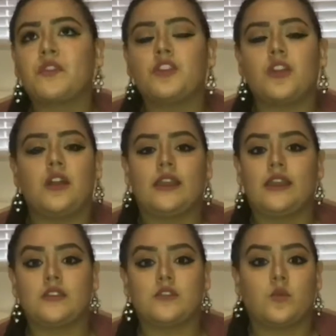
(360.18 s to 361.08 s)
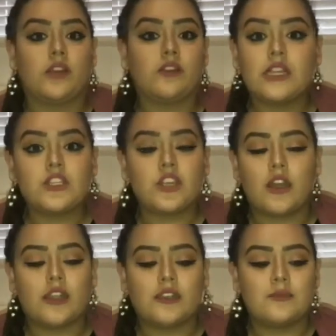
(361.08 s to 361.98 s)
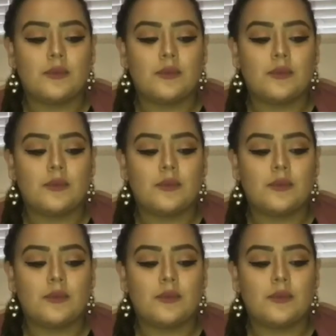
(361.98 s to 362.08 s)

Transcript: shot, I guess, whatever they shot into